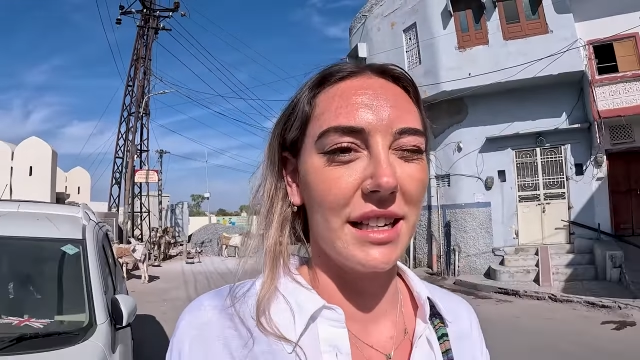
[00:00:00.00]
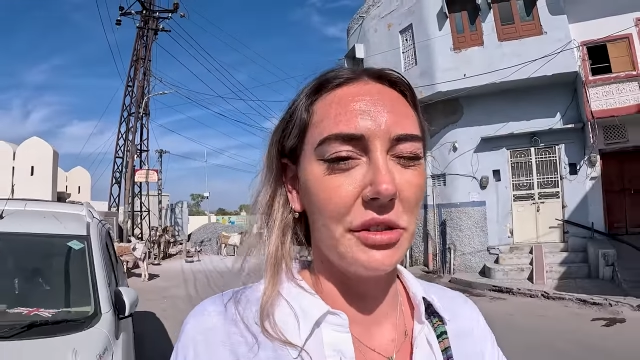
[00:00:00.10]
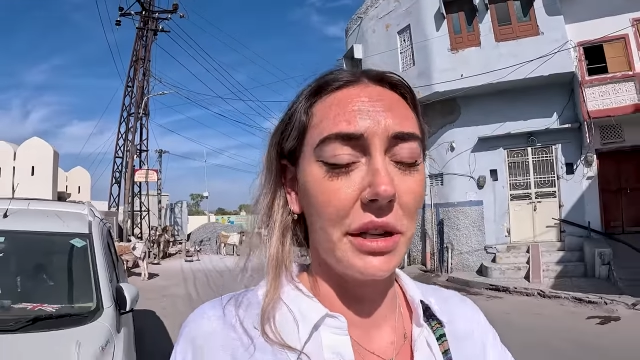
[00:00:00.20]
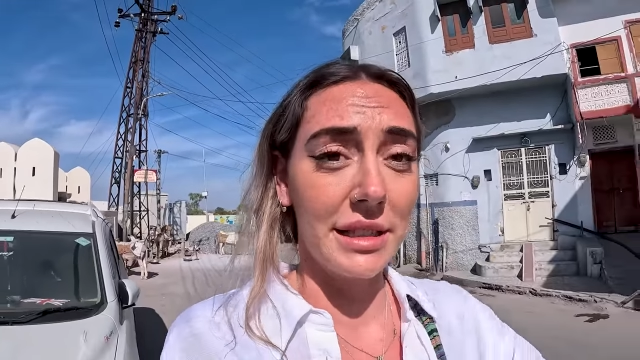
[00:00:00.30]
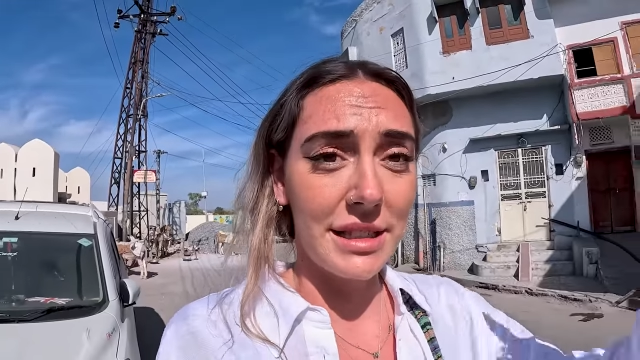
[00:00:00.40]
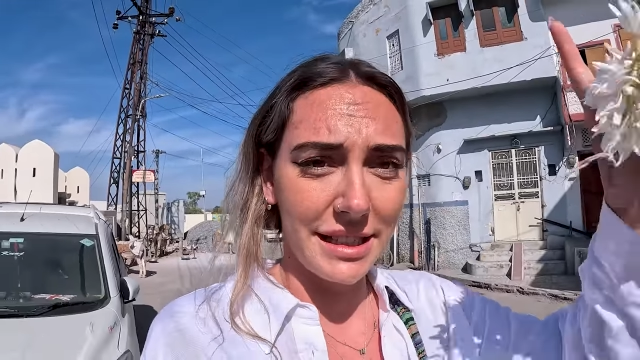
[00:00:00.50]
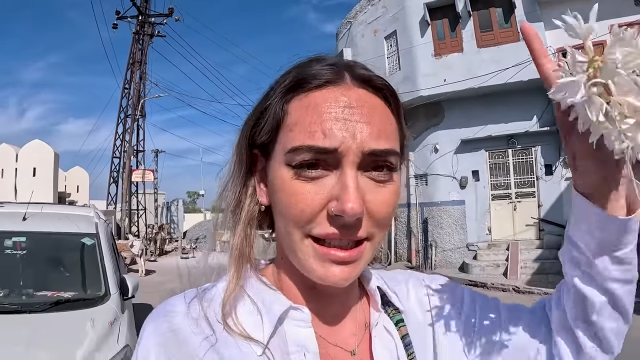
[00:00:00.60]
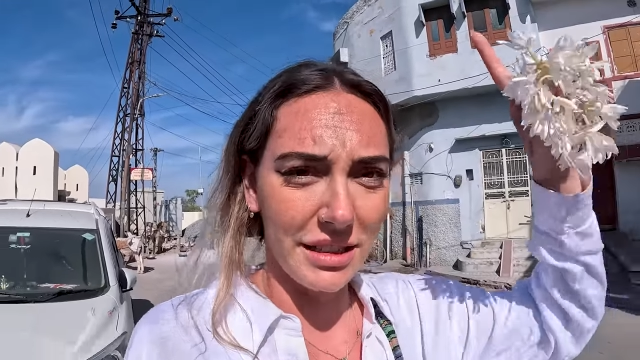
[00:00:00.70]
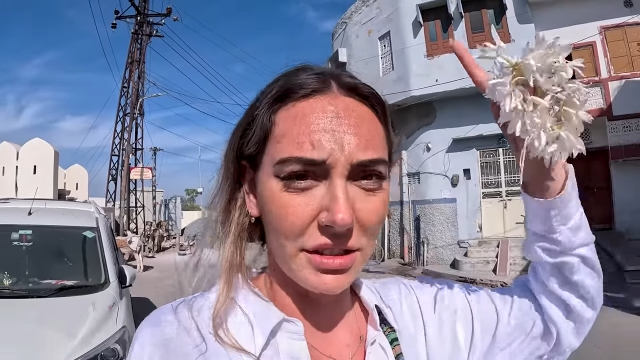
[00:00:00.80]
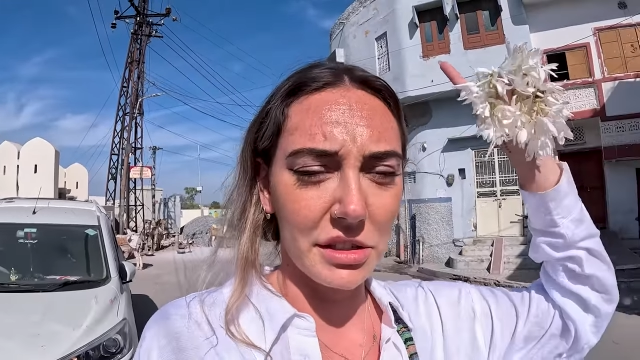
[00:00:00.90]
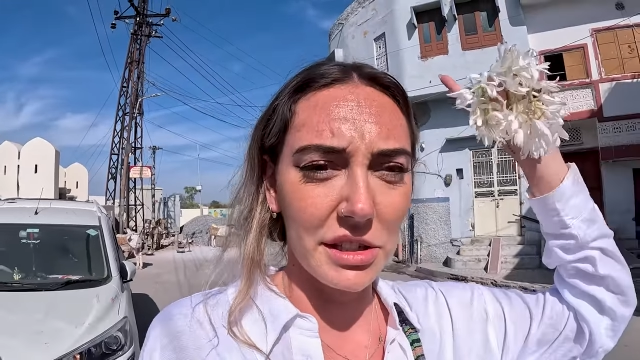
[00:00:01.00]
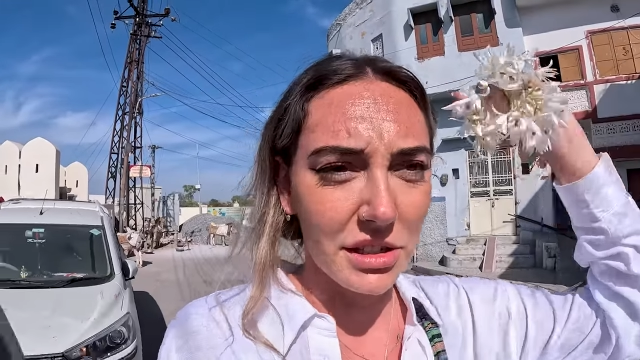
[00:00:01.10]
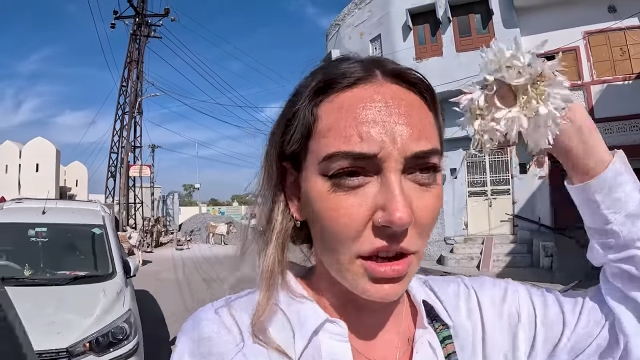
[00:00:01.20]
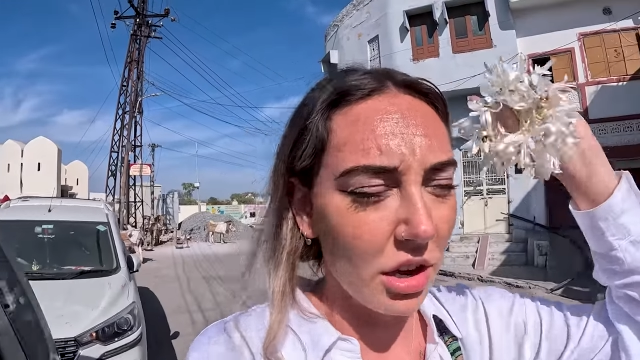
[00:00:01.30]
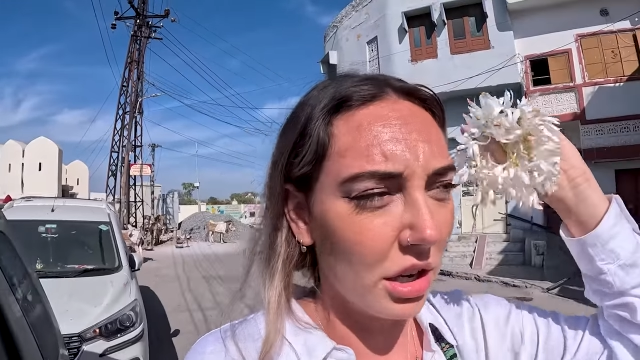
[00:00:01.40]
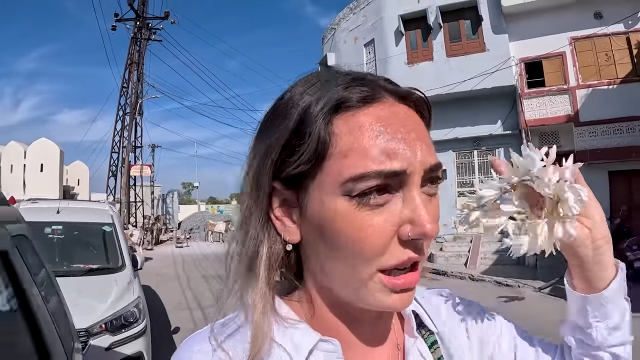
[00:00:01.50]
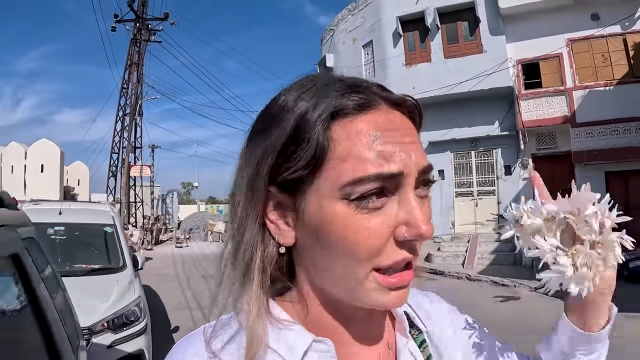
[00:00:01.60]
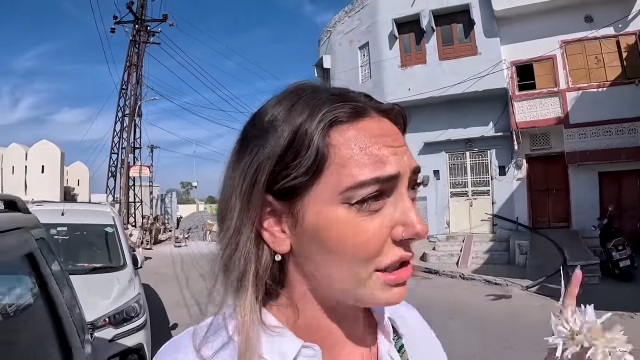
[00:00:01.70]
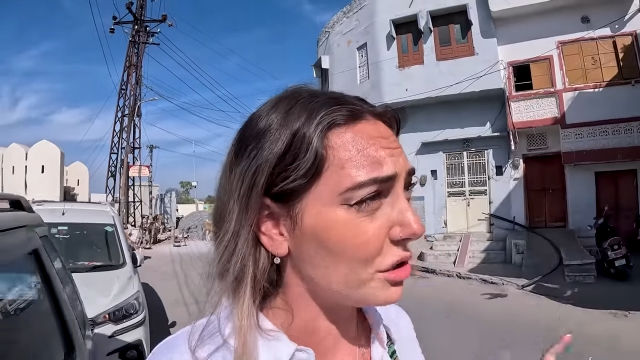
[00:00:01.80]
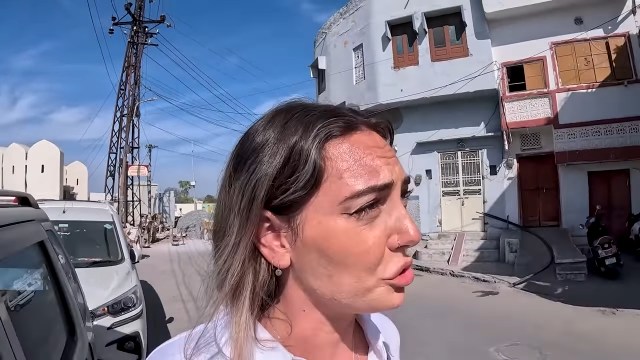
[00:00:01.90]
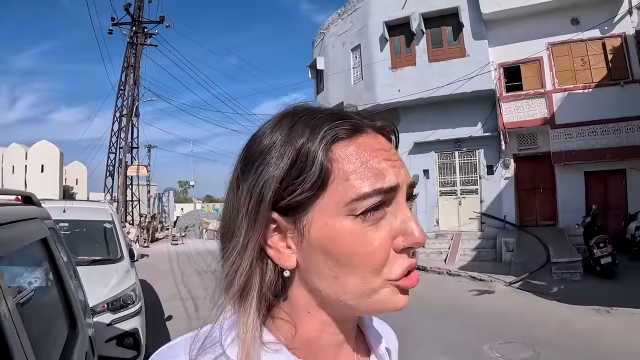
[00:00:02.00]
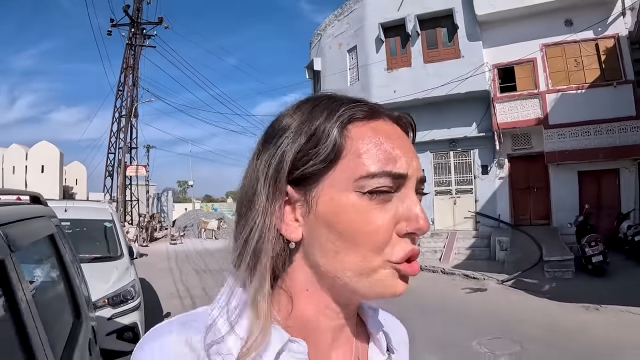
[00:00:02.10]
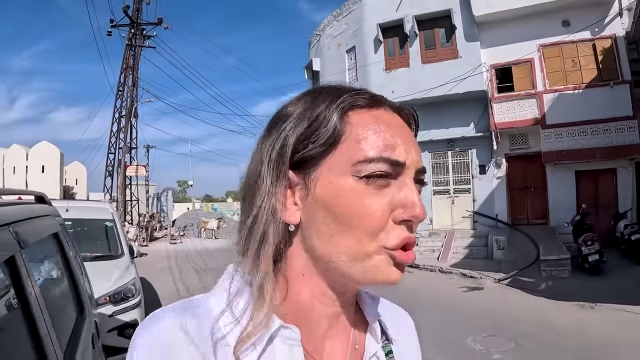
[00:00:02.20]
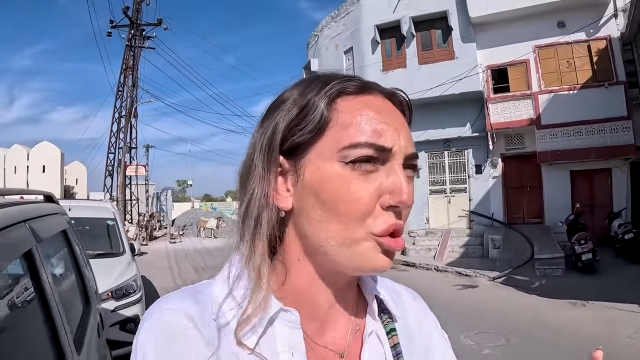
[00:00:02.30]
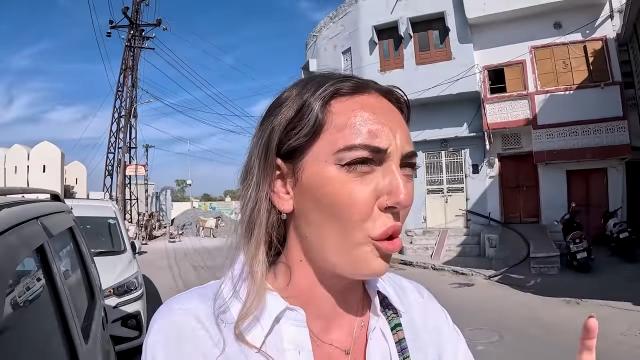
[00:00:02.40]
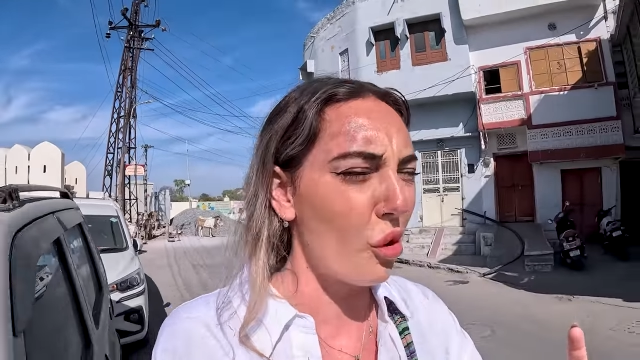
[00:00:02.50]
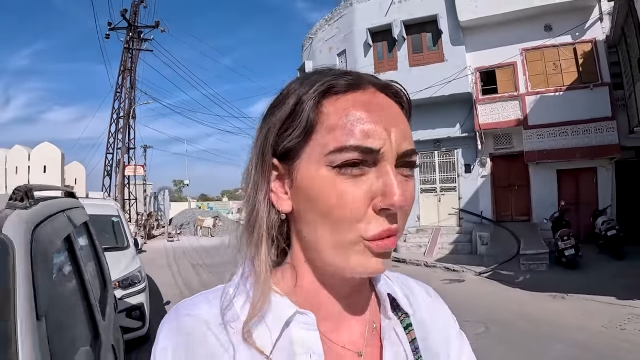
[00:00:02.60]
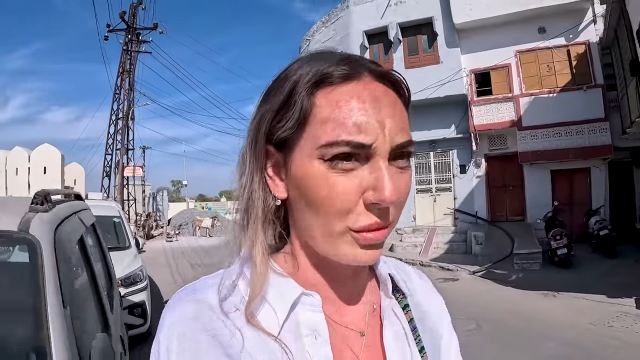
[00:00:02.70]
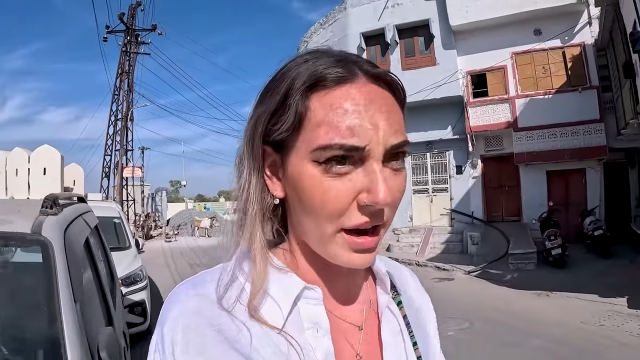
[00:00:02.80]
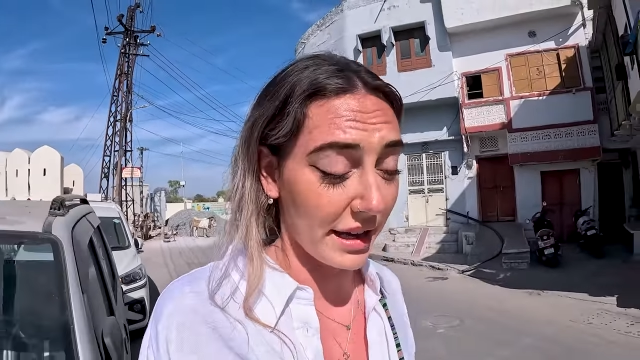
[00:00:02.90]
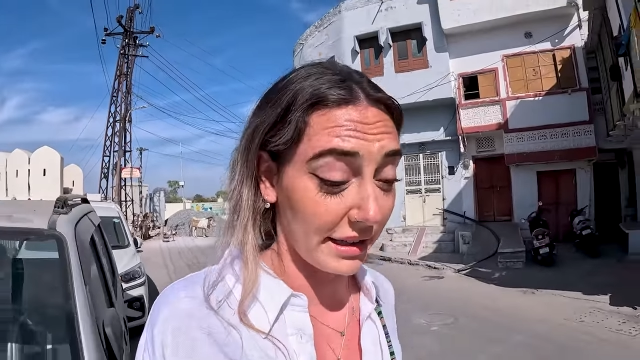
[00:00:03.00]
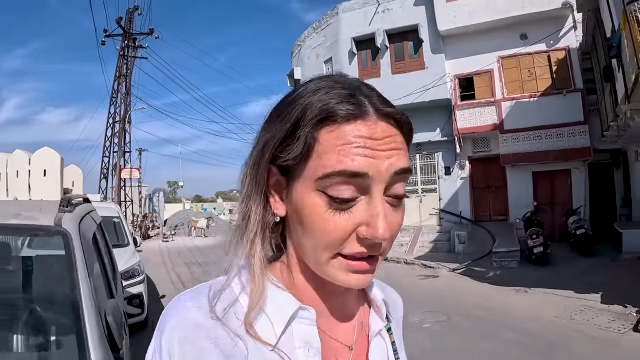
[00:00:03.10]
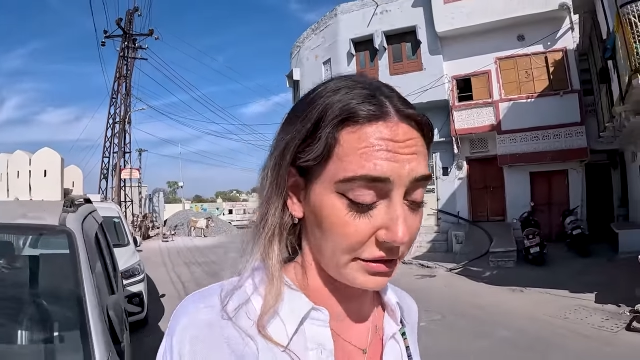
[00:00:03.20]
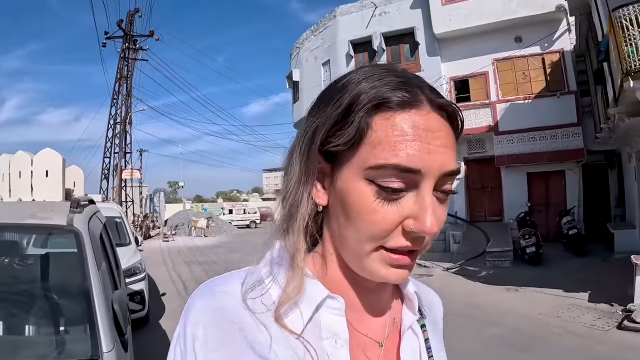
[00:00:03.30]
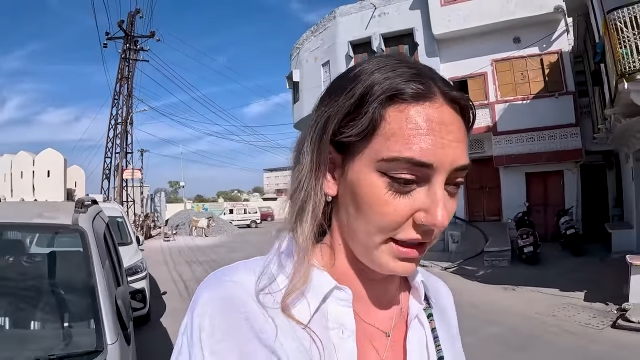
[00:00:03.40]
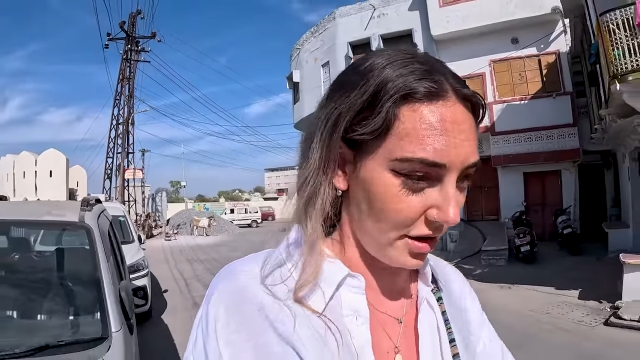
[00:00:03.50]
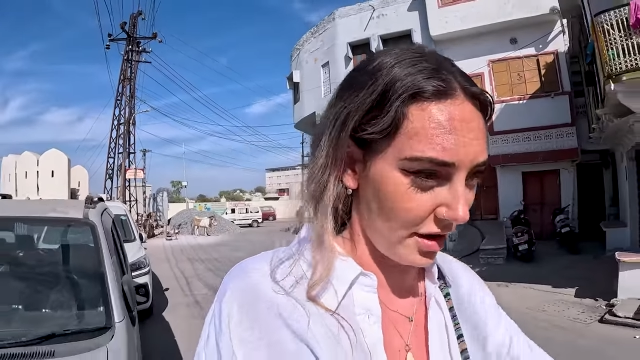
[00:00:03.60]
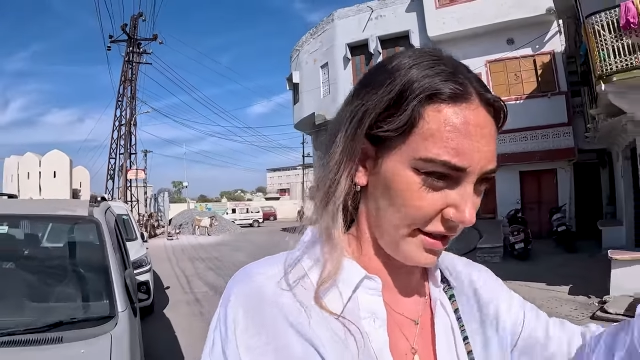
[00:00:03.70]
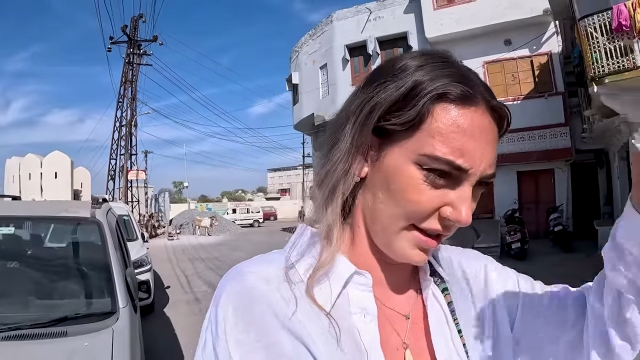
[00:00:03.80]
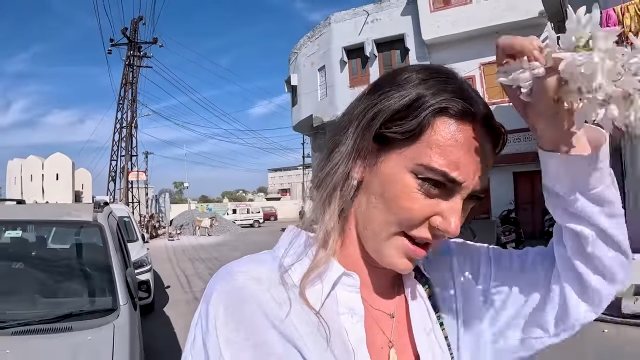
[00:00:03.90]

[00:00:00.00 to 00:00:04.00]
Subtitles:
As you can see, the sun is so bright. It is really hot.